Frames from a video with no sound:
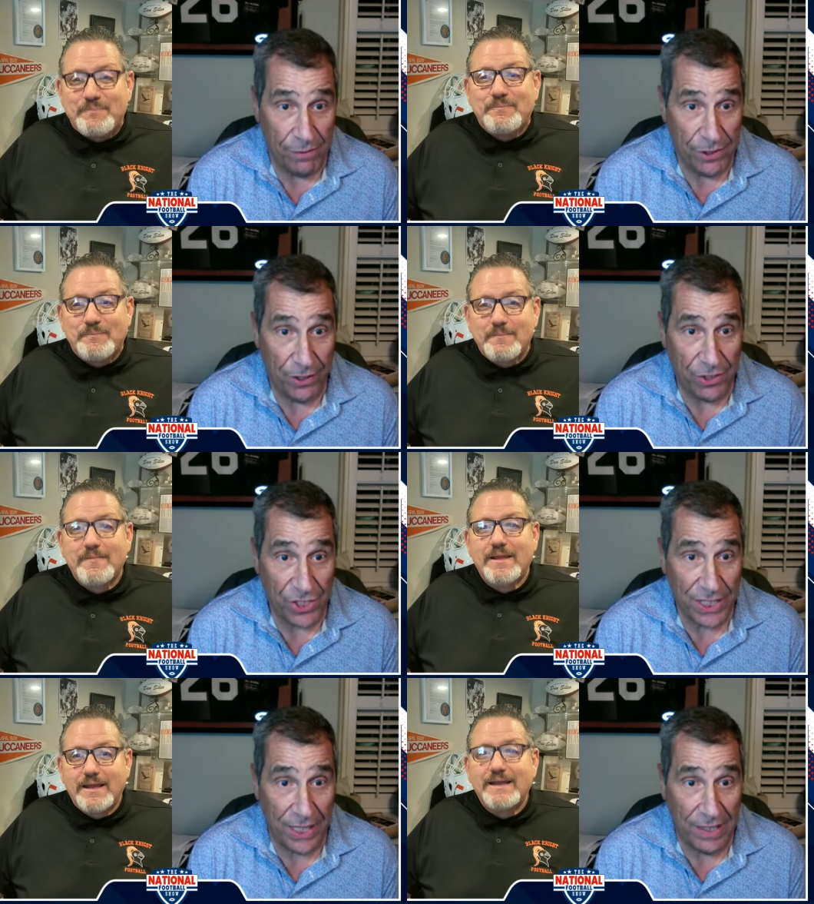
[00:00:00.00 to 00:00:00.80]
Speaker 1: Do you
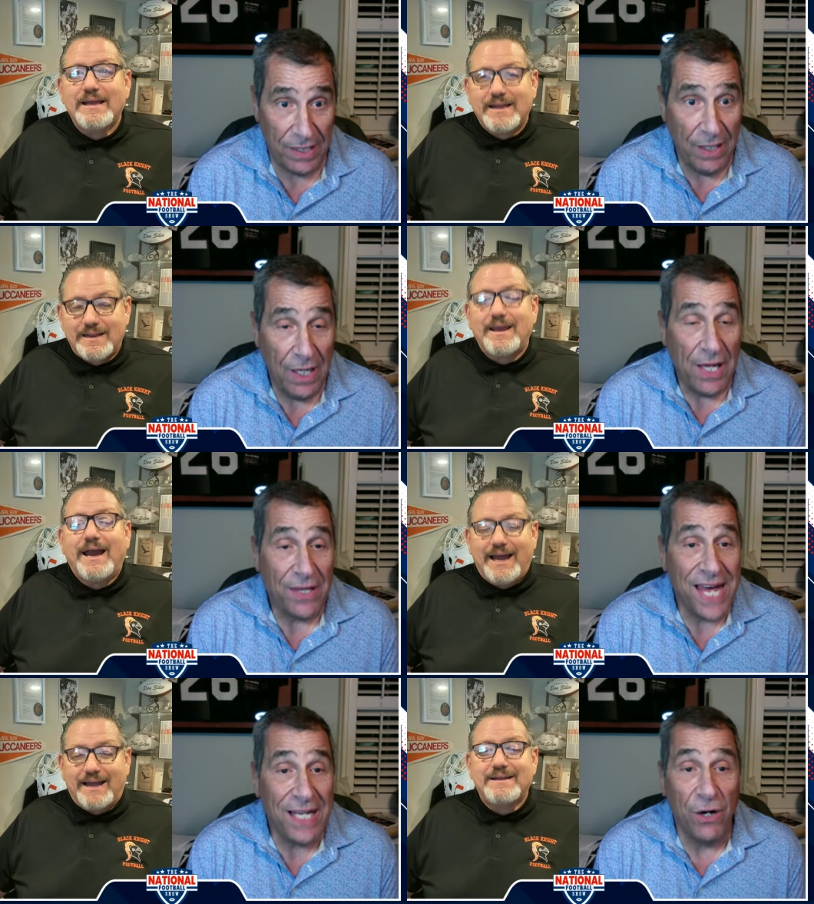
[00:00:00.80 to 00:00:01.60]
understand? Yeah.
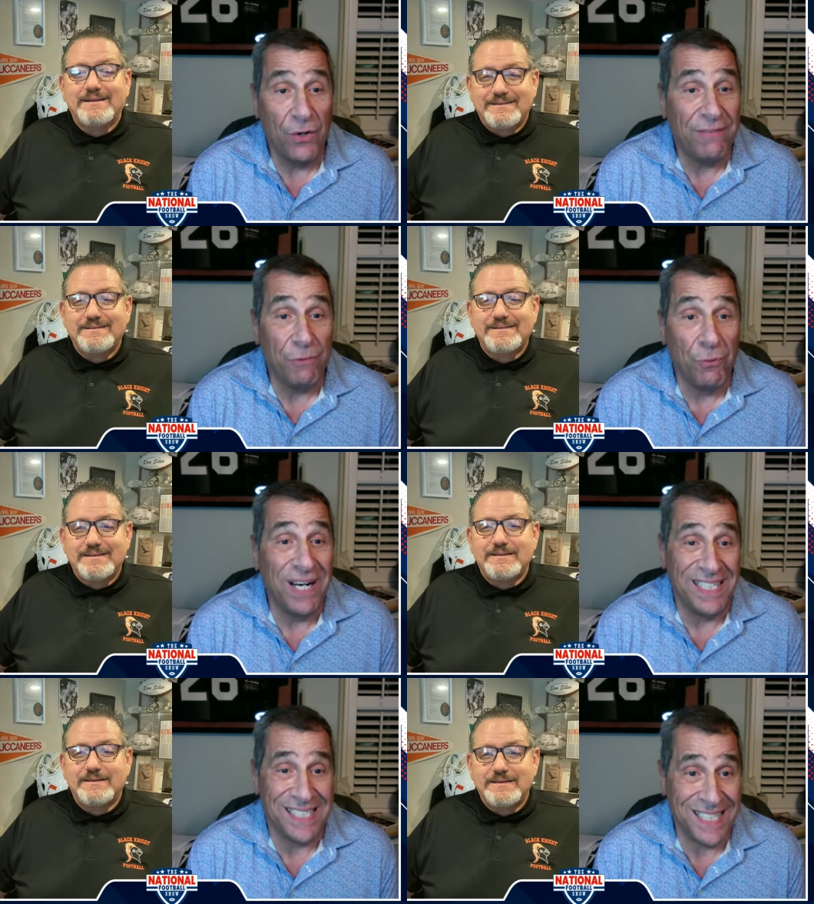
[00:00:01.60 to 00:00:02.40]
They don't even
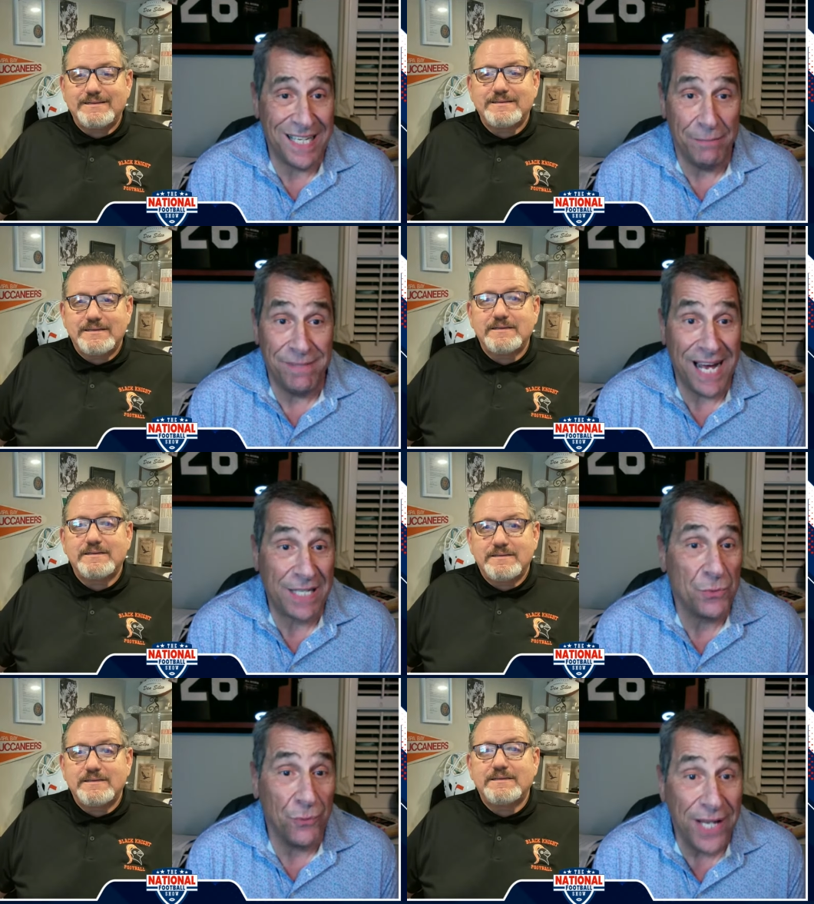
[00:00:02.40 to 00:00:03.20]
want to see him
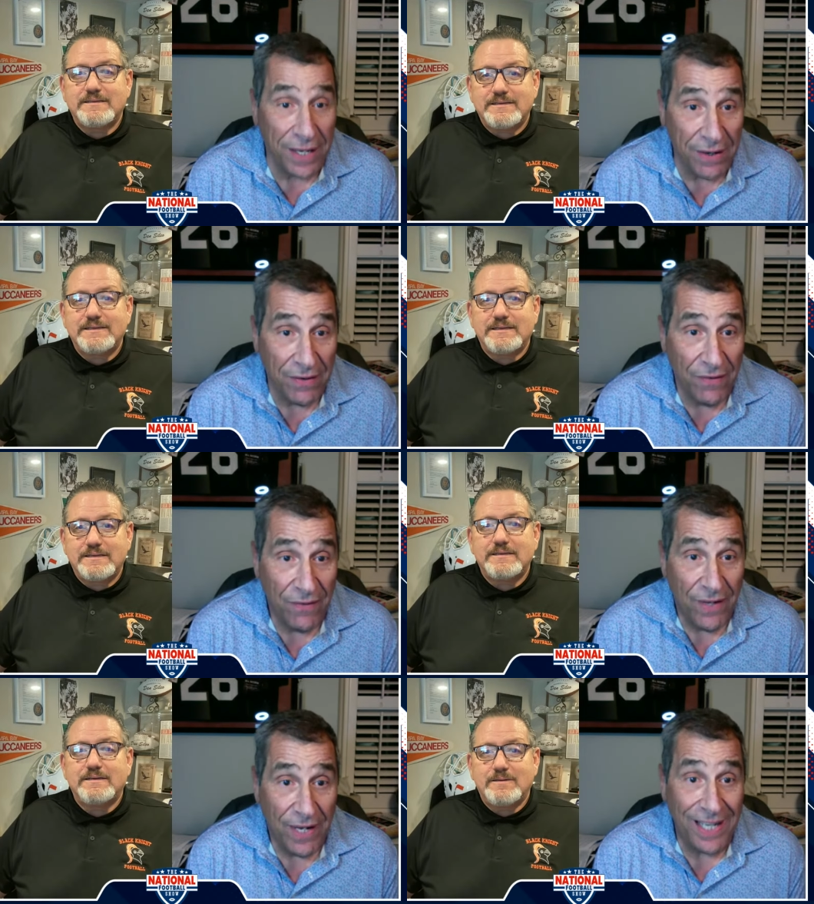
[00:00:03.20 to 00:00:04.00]
next week,
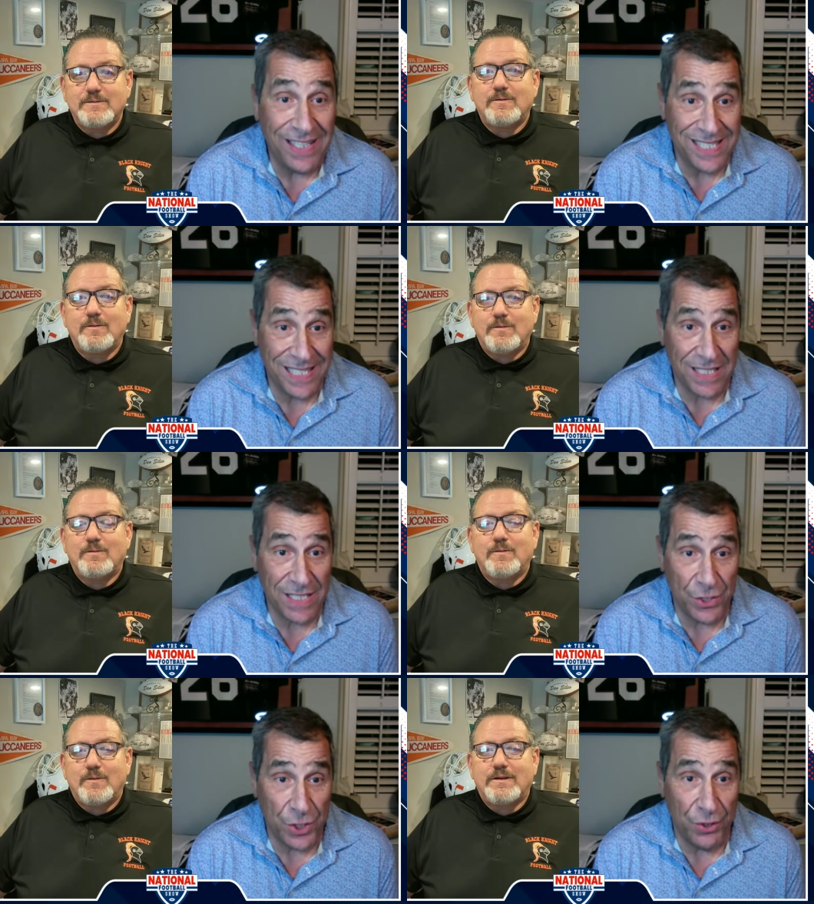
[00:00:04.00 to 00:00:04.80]
and he's six
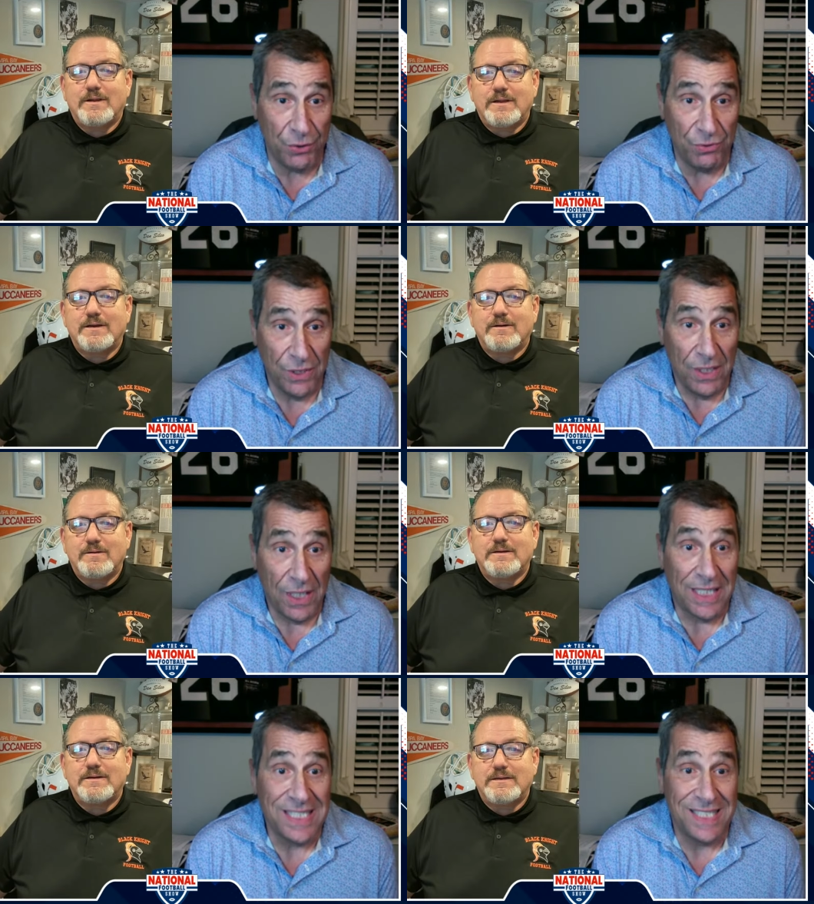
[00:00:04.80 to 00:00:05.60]
and two
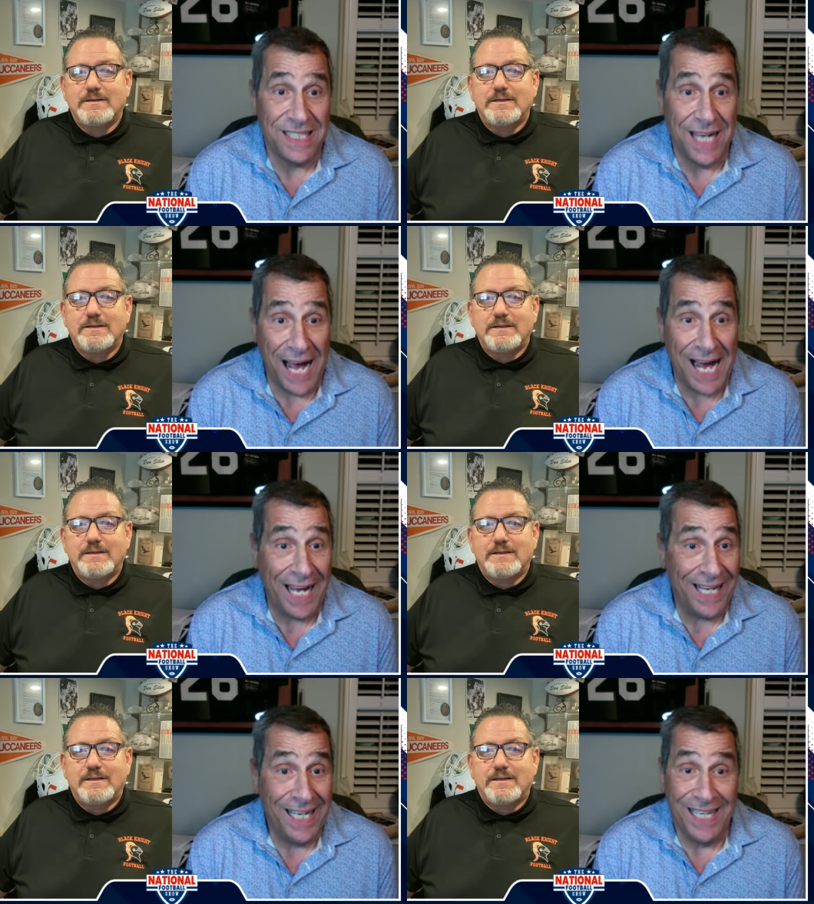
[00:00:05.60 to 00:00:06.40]
because the
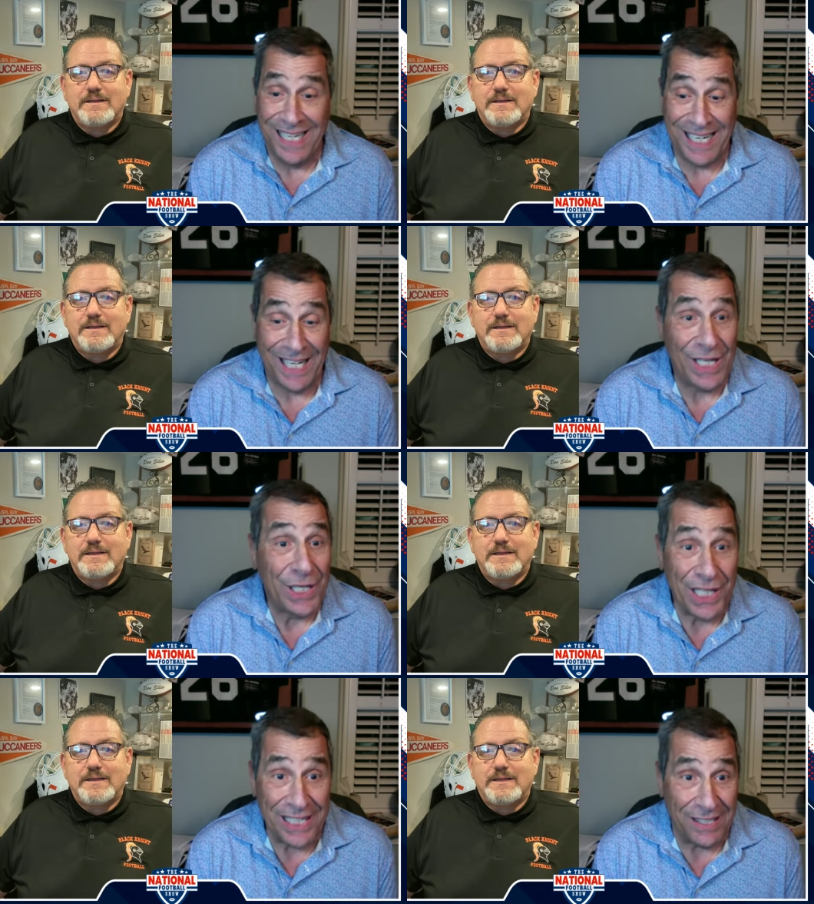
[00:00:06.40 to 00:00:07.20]
guy
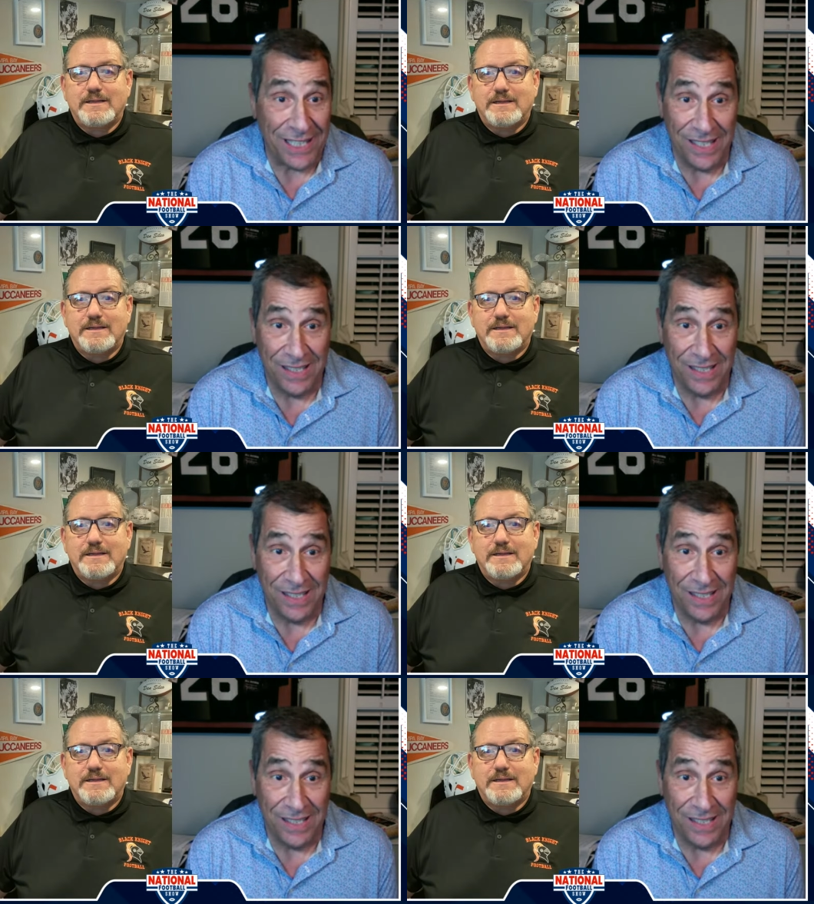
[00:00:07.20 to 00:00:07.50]
clearly